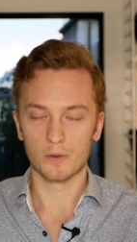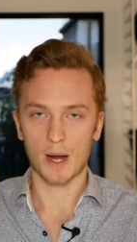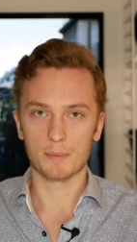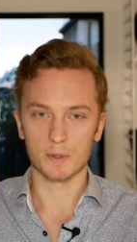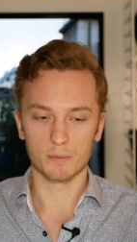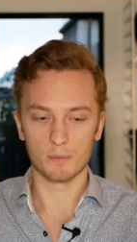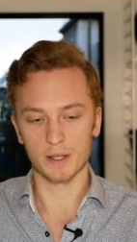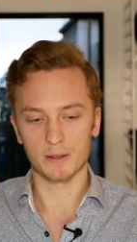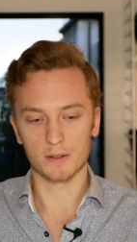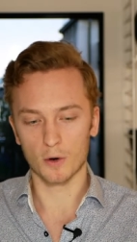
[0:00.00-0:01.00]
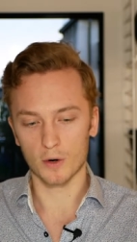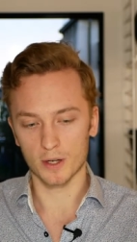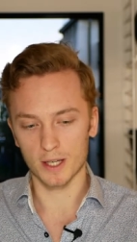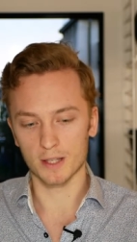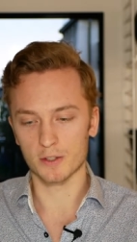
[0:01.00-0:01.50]
wrapped
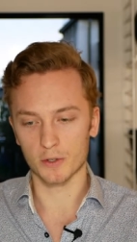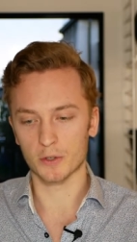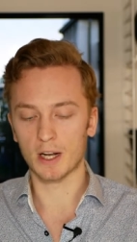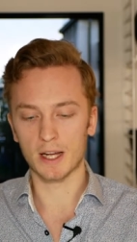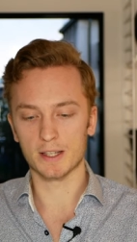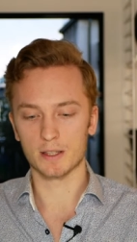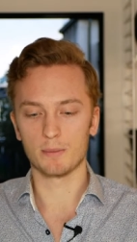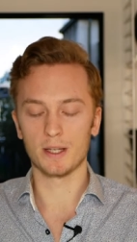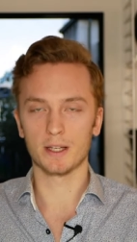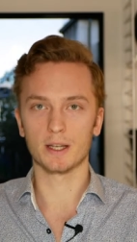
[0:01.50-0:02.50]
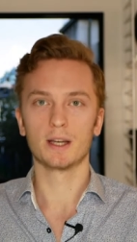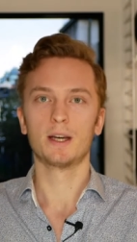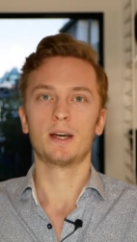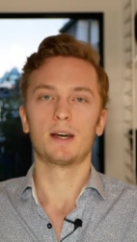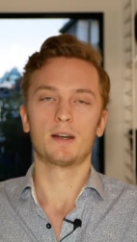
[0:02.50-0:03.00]
Bitcoin in circulation, meaning
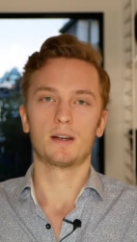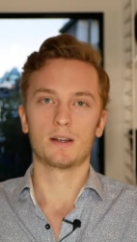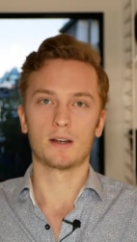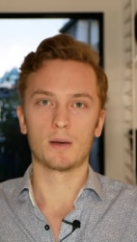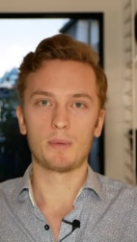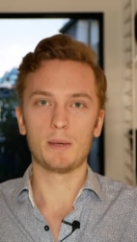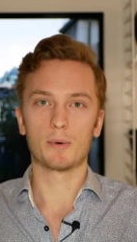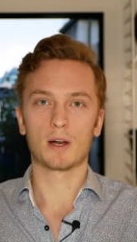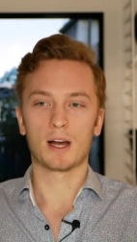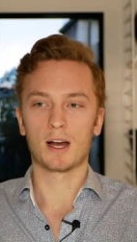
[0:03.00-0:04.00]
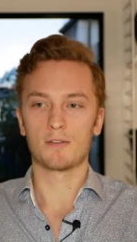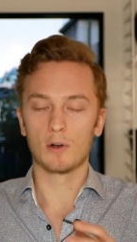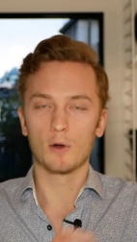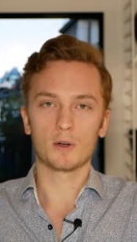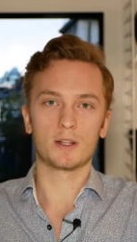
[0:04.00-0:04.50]
uh, people
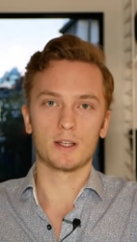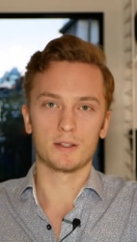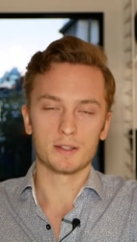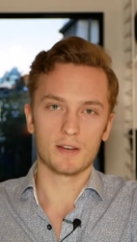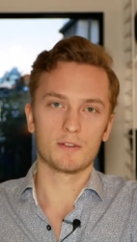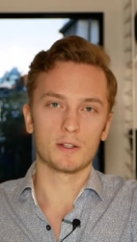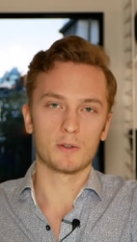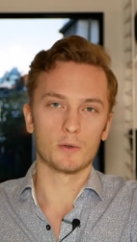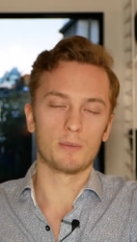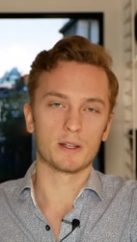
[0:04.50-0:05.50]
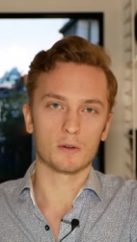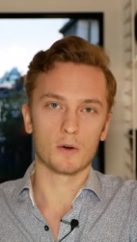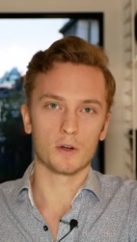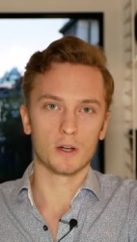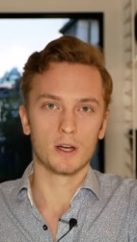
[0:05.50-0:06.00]
have locked in seventy-two
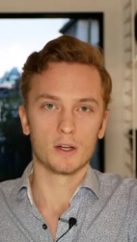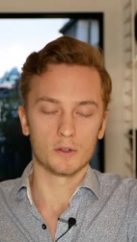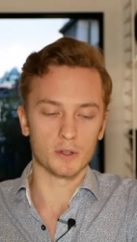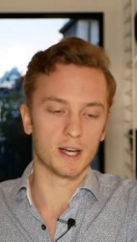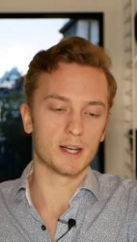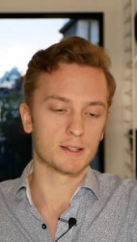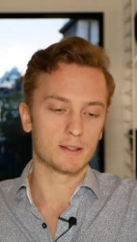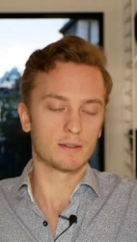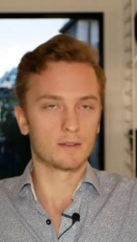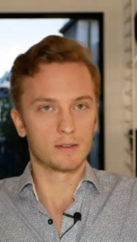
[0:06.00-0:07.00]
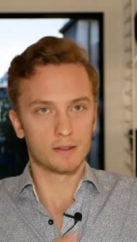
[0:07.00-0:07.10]
Bitcoin to get